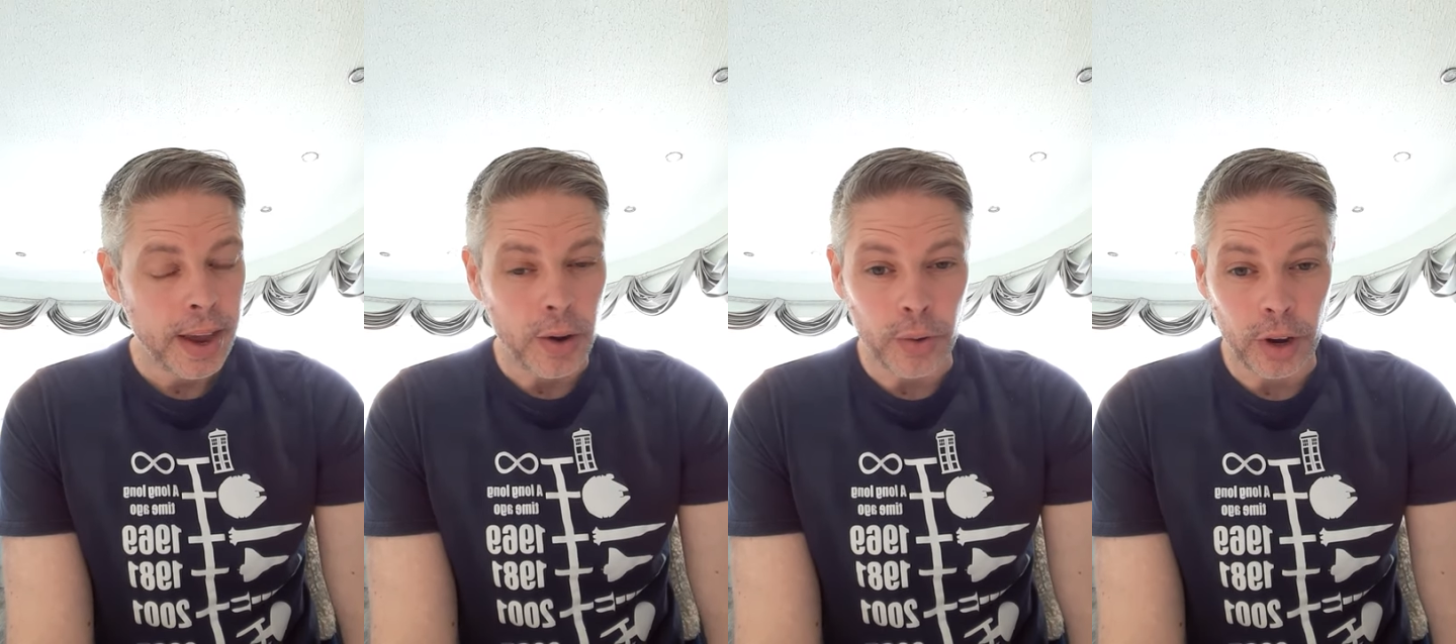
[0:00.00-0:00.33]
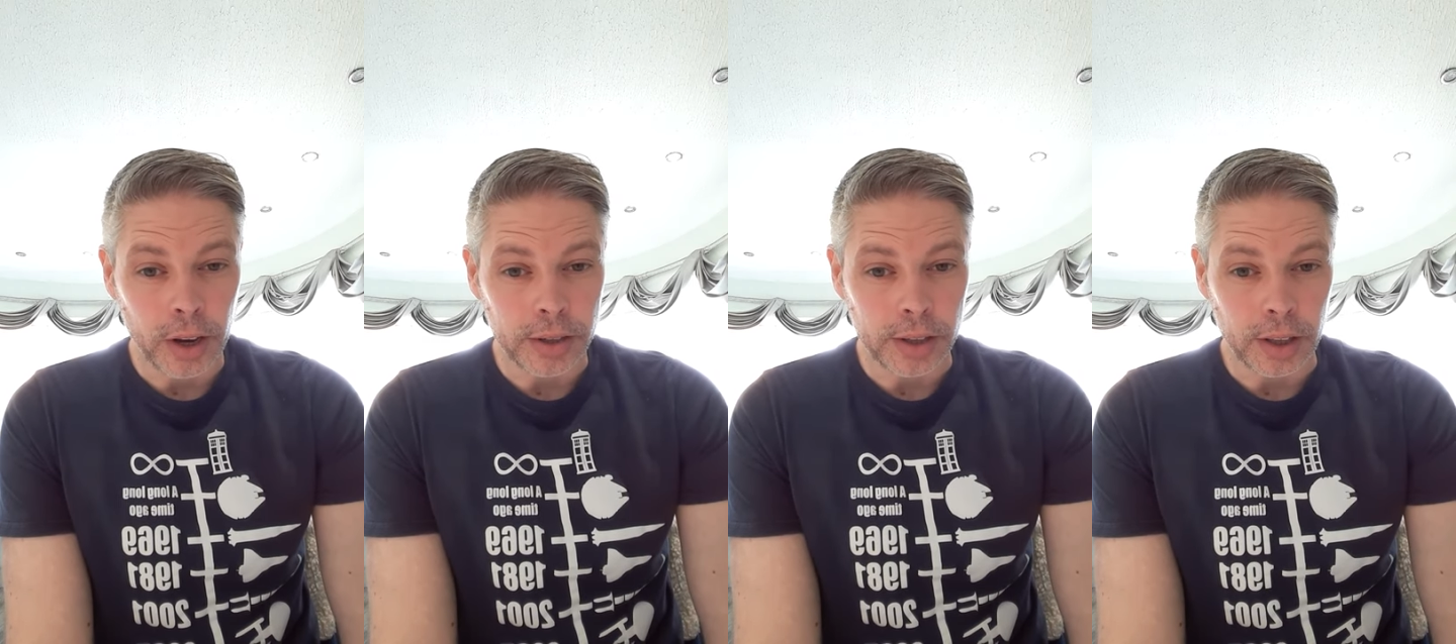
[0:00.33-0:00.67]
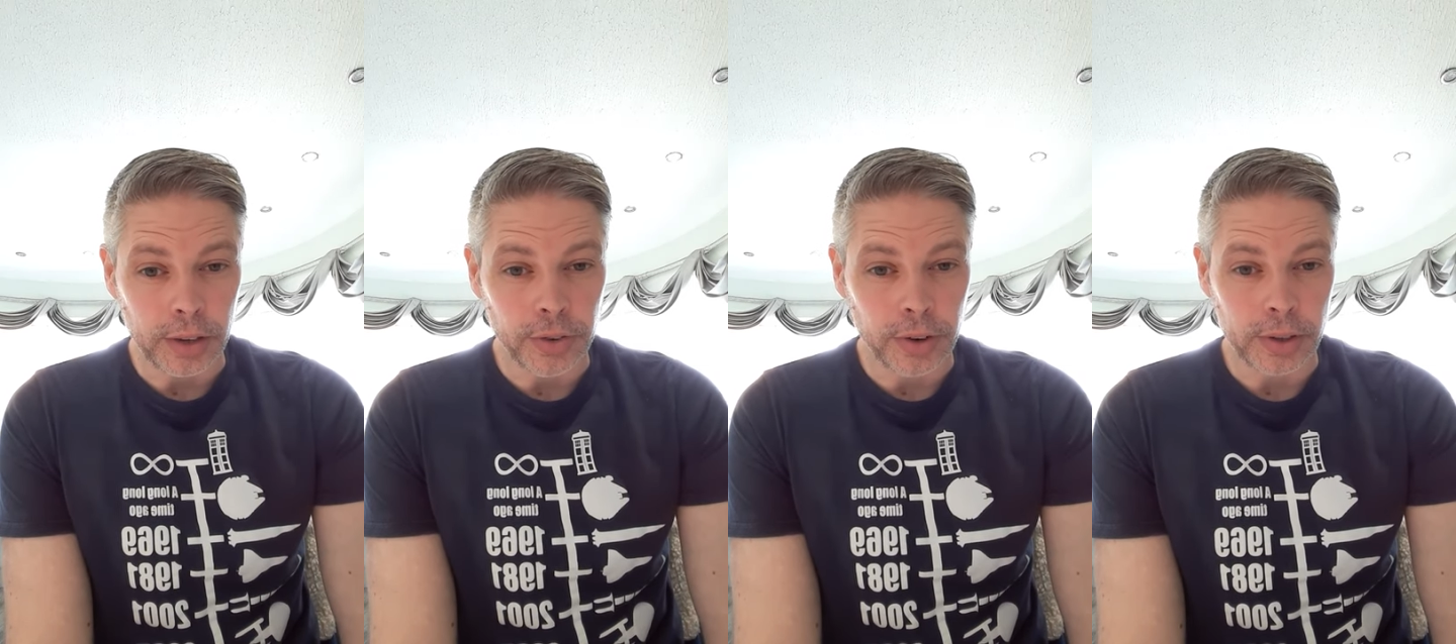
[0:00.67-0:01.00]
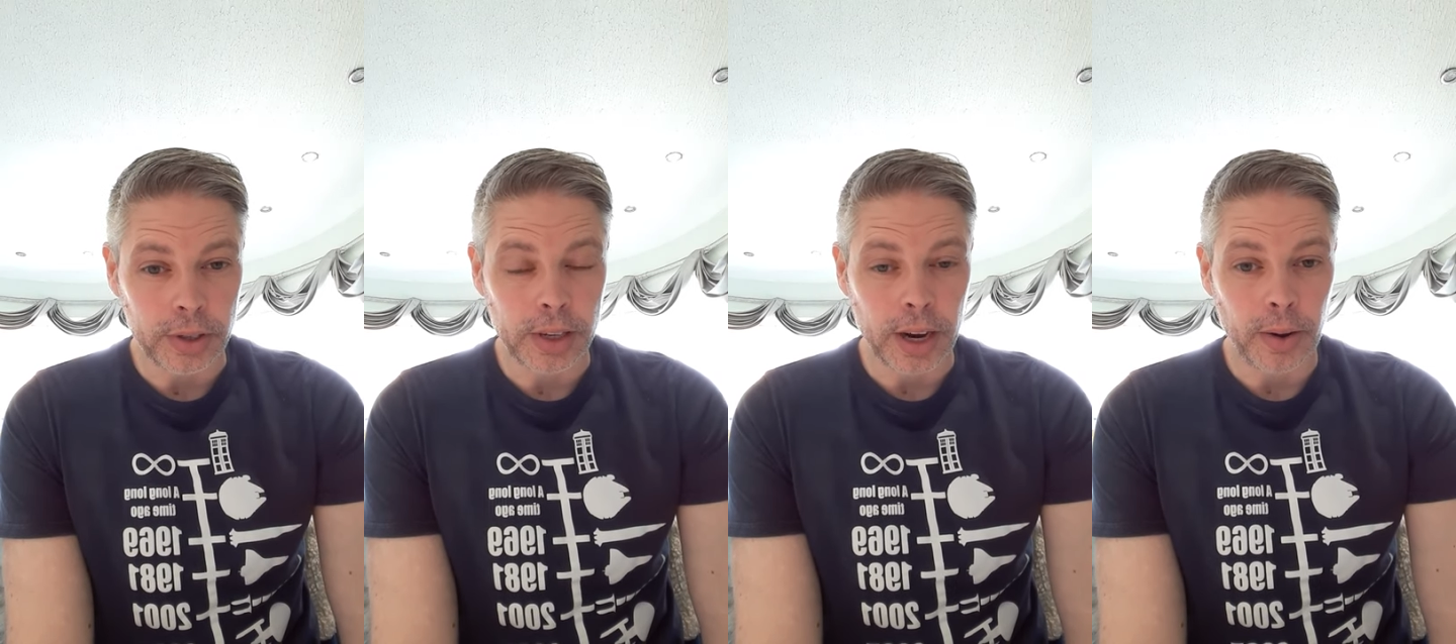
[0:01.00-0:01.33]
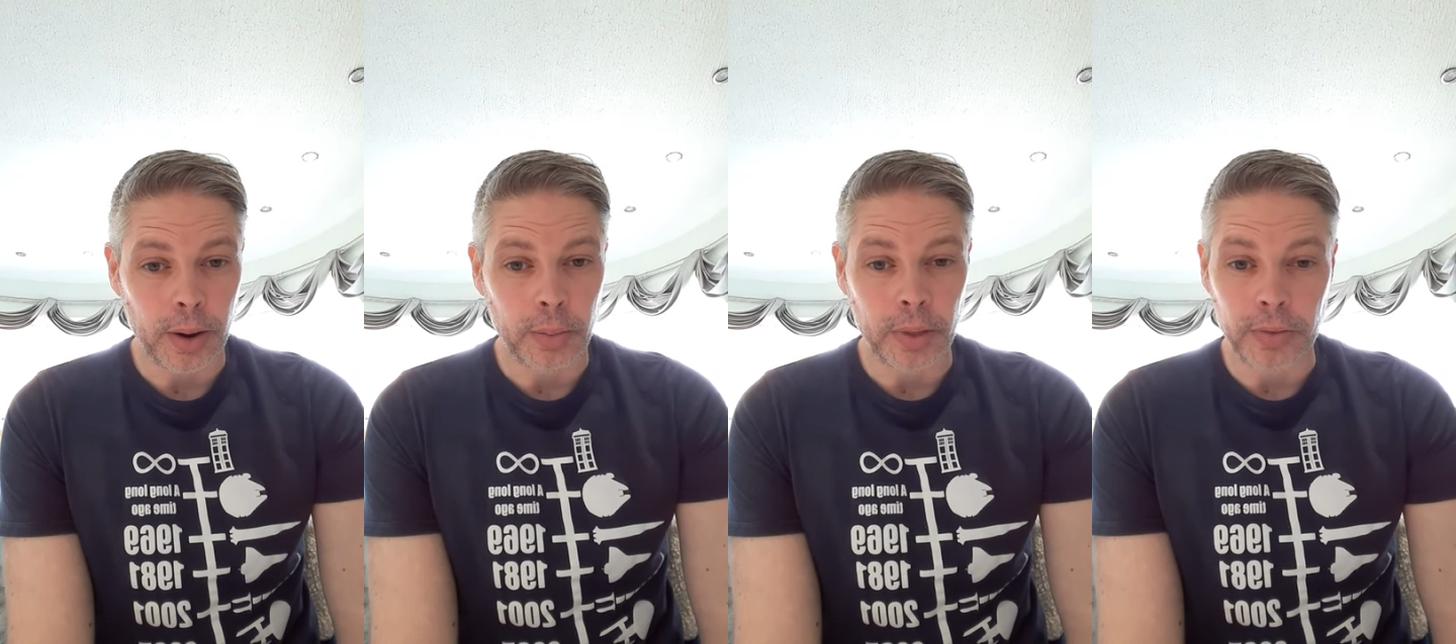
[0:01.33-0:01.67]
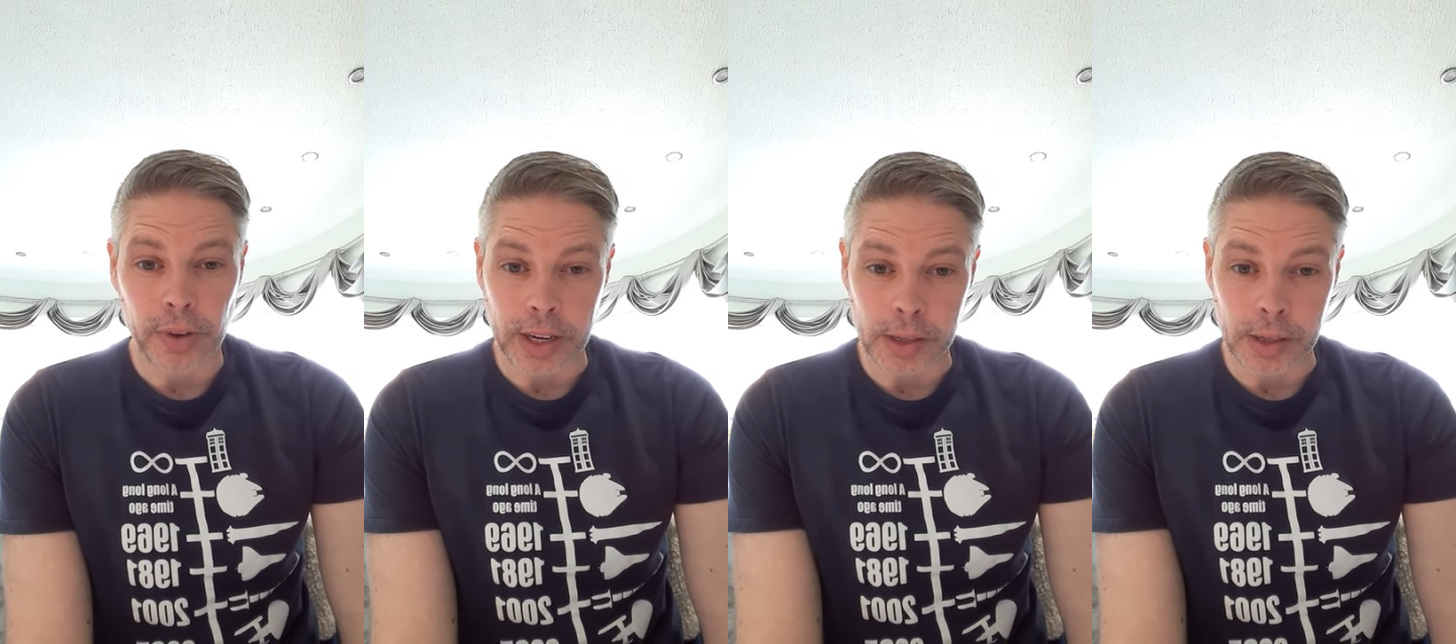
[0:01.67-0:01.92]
who can't see the truth staring him in the face,